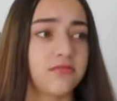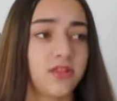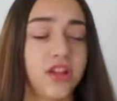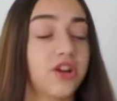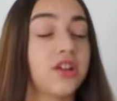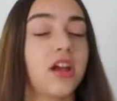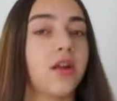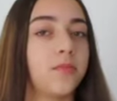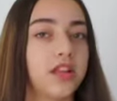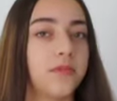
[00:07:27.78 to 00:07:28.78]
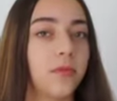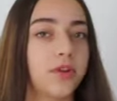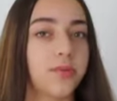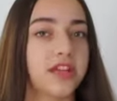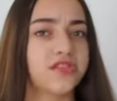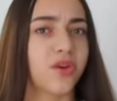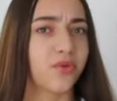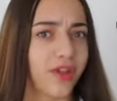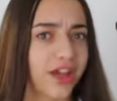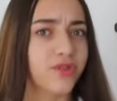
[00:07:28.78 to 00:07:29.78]
literally unbelievable to me, so
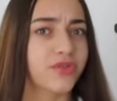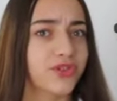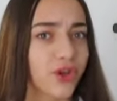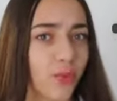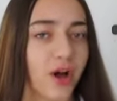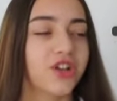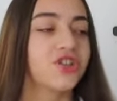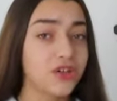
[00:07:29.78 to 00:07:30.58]
thank you so much.